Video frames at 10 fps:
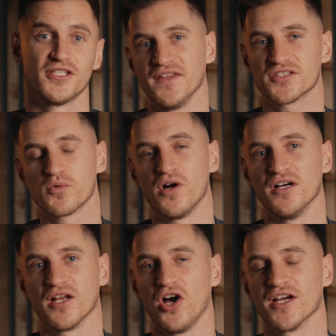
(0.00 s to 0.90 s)
And that's what
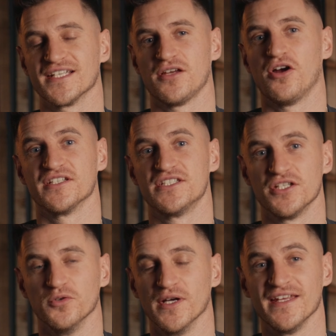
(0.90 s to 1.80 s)
a lot of guitarists
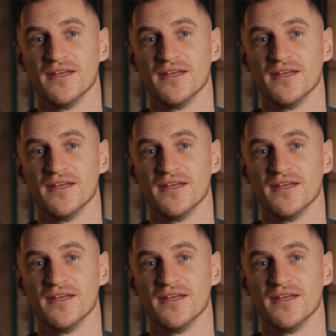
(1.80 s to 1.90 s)
do when they